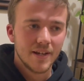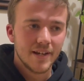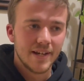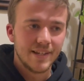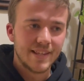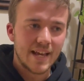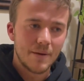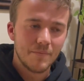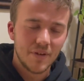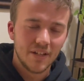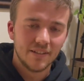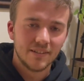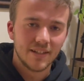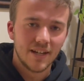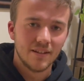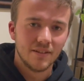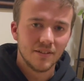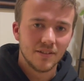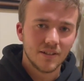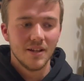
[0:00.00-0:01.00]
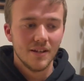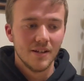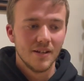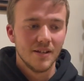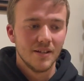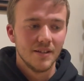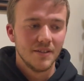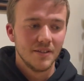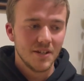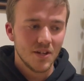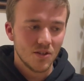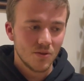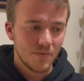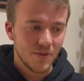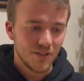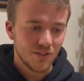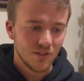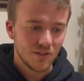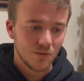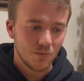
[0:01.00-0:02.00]
And that made sense. The other
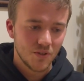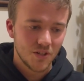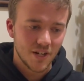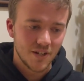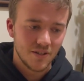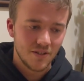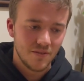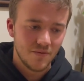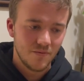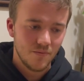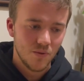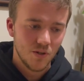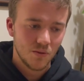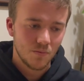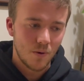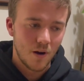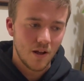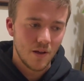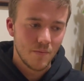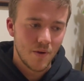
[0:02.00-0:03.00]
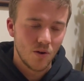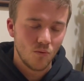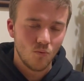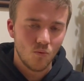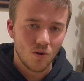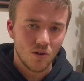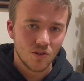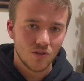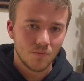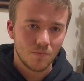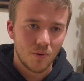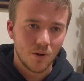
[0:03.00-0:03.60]
business, which was probably my worst